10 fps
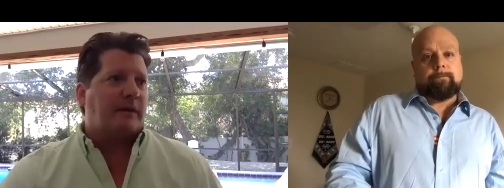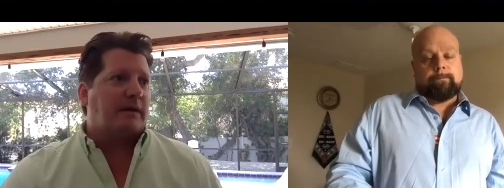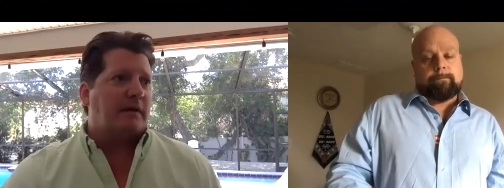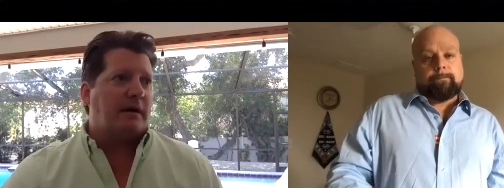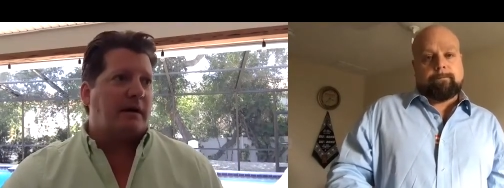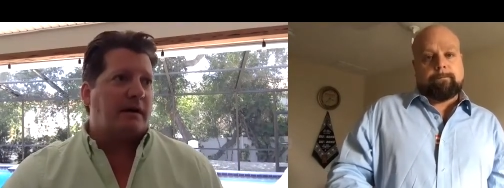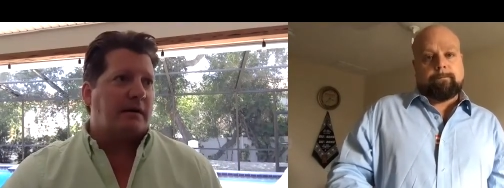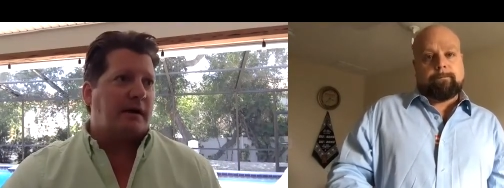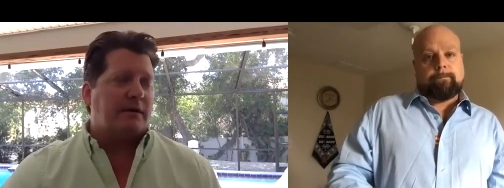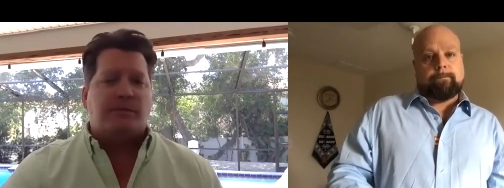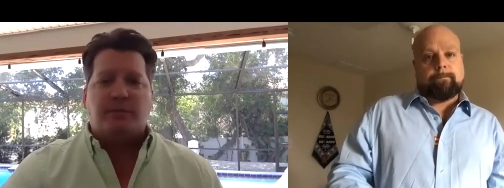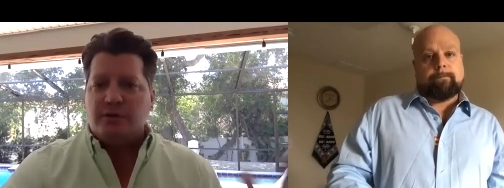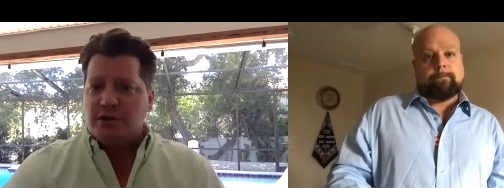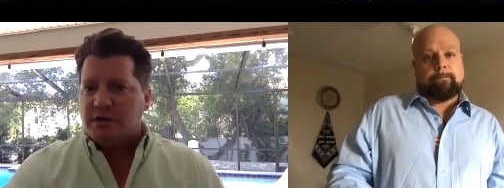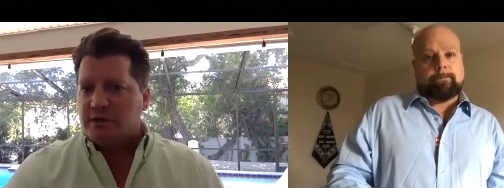Speaker 1: uh,
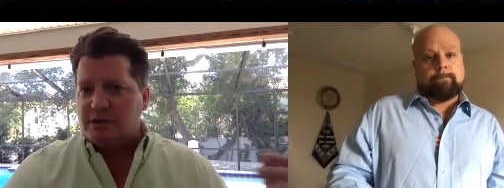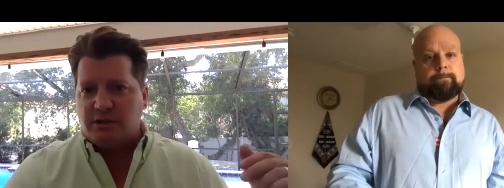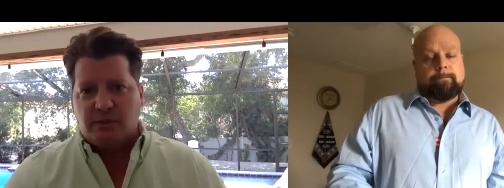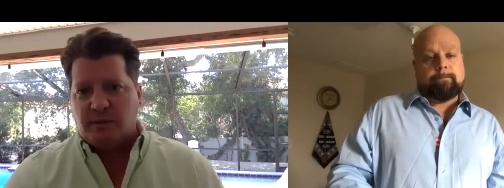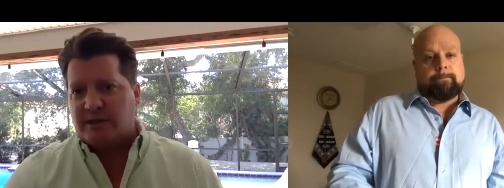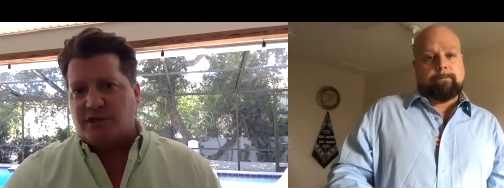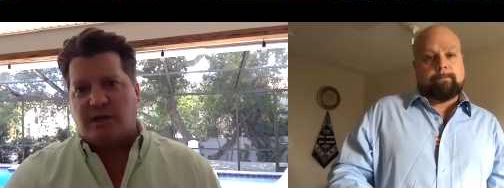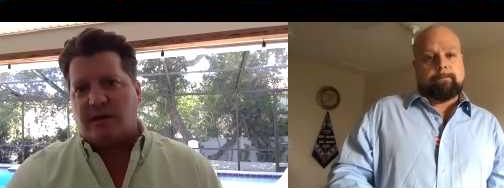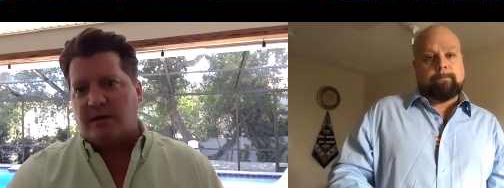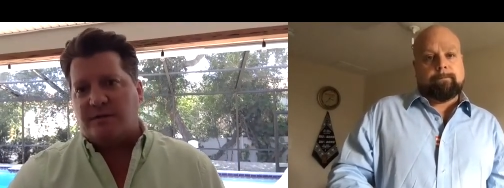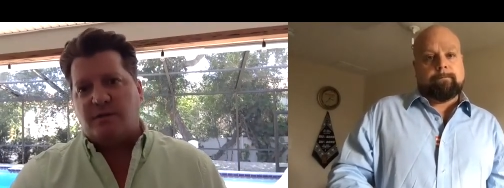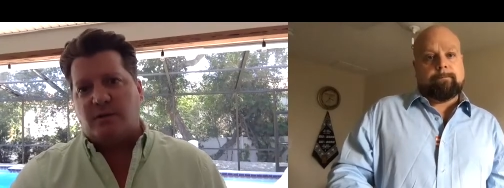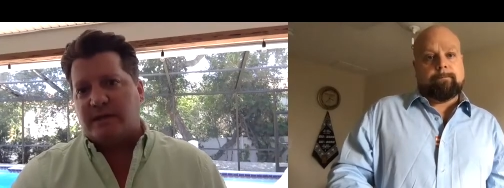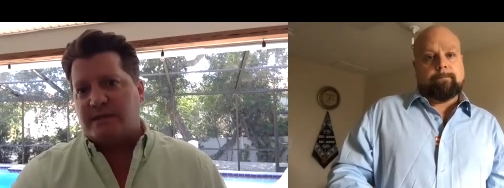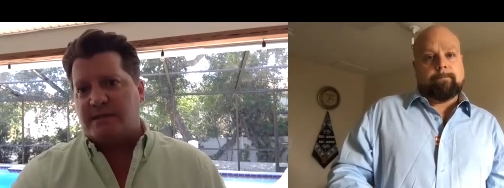contribution to a charity of
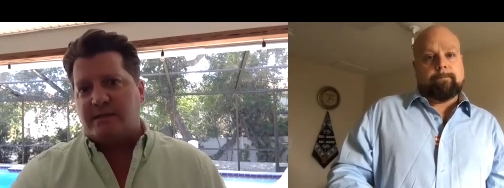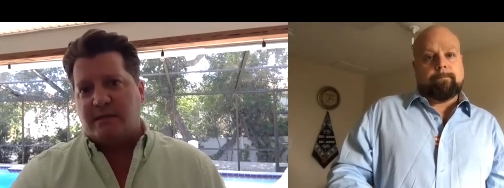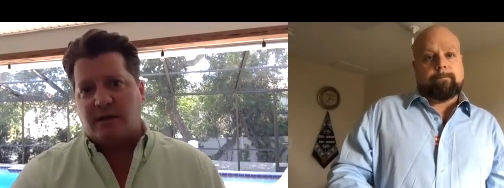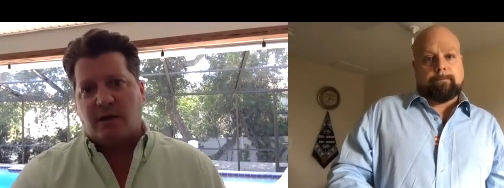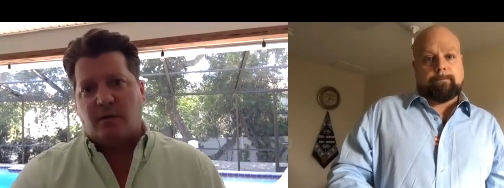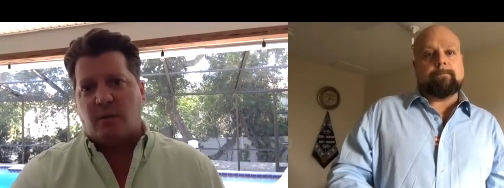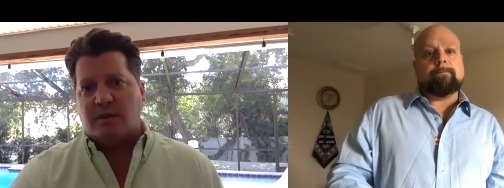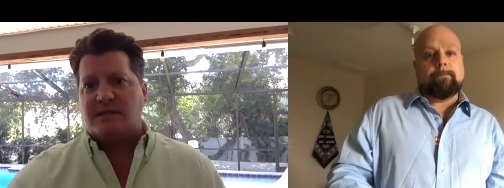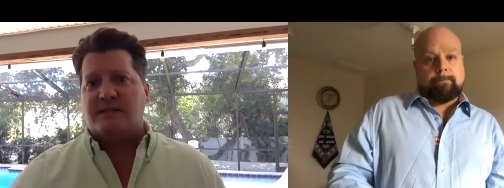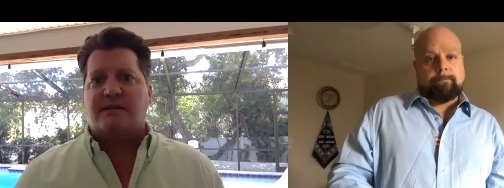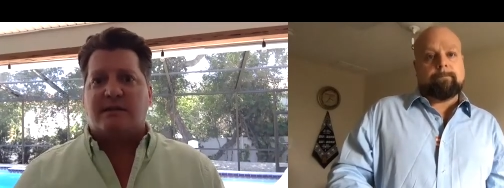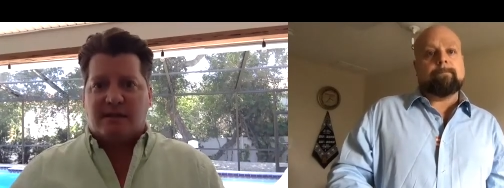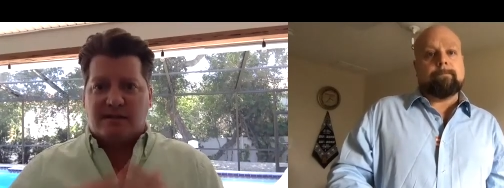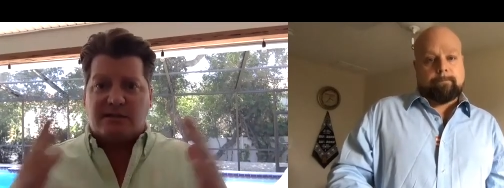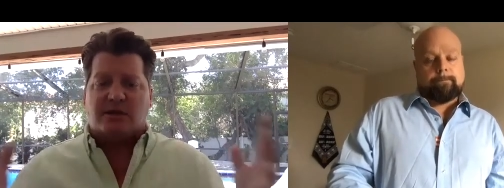choice, you know, once this thing
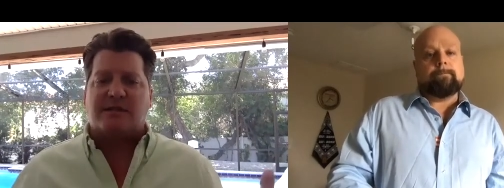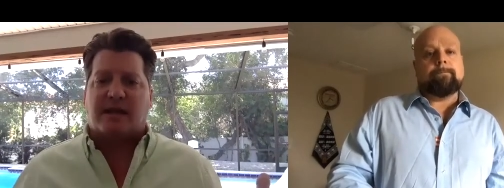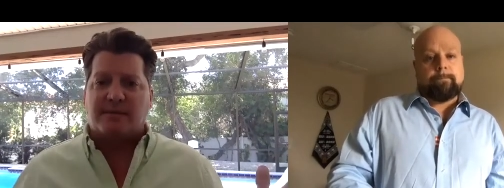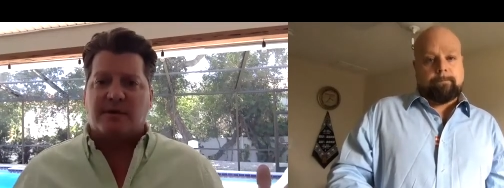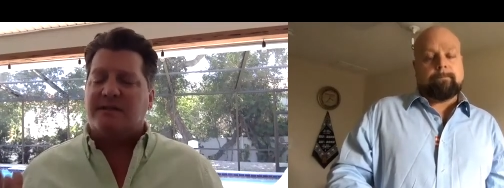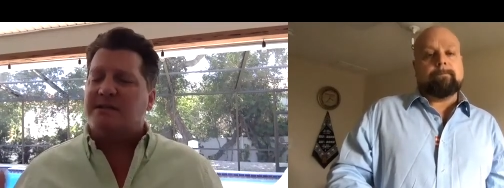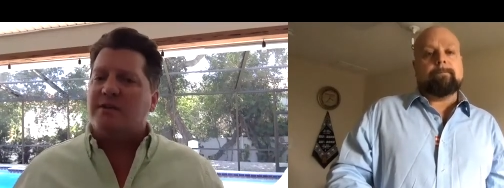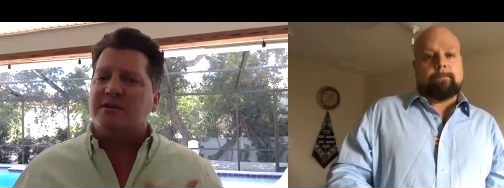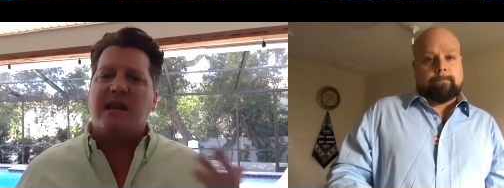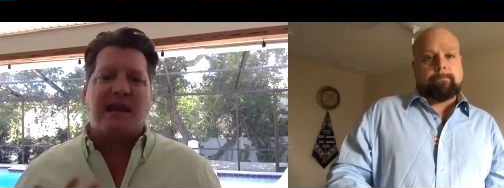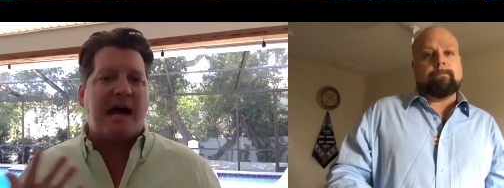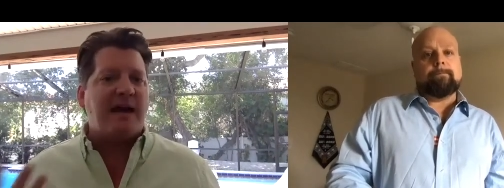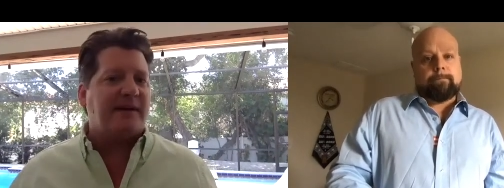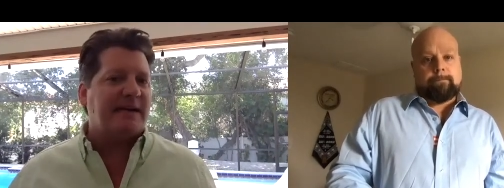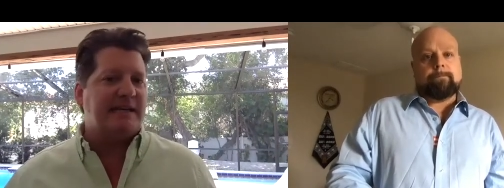starts to come down. So there's a lot of
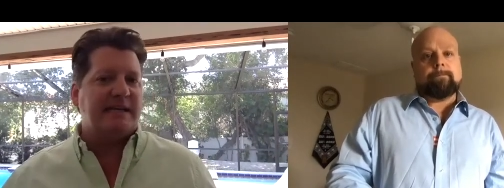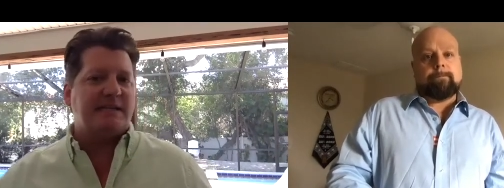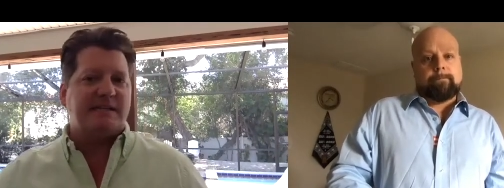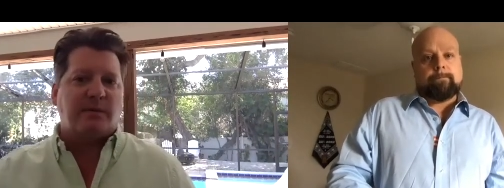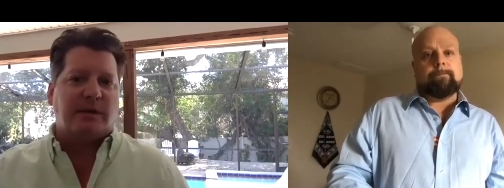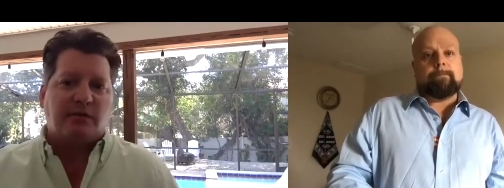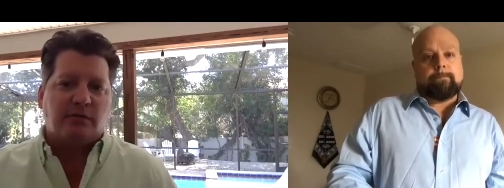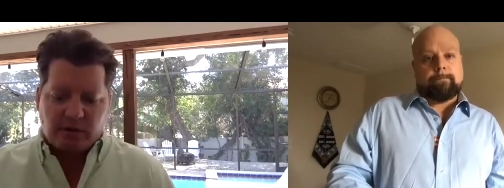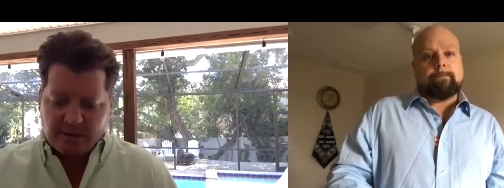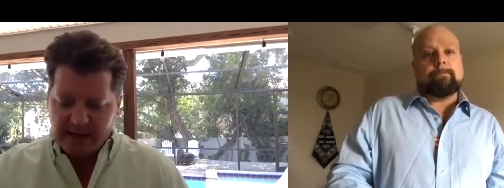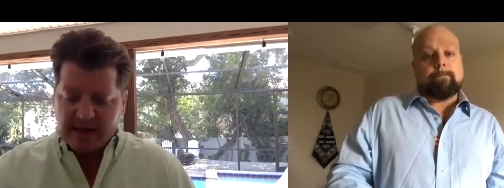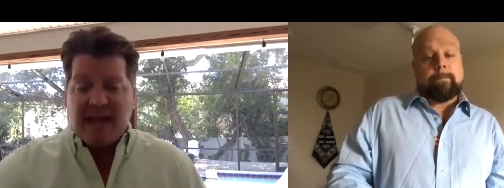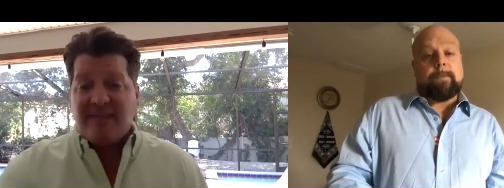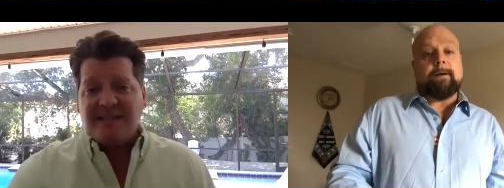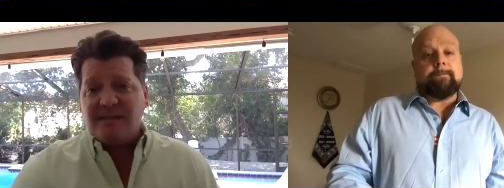ideas that we can throw around. And
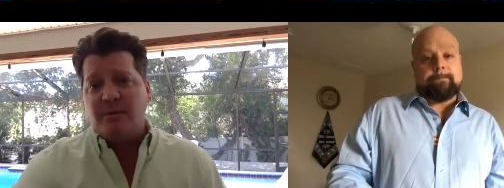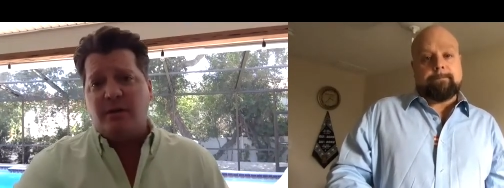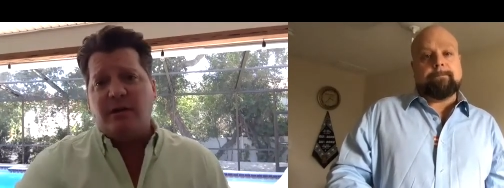that's the beauty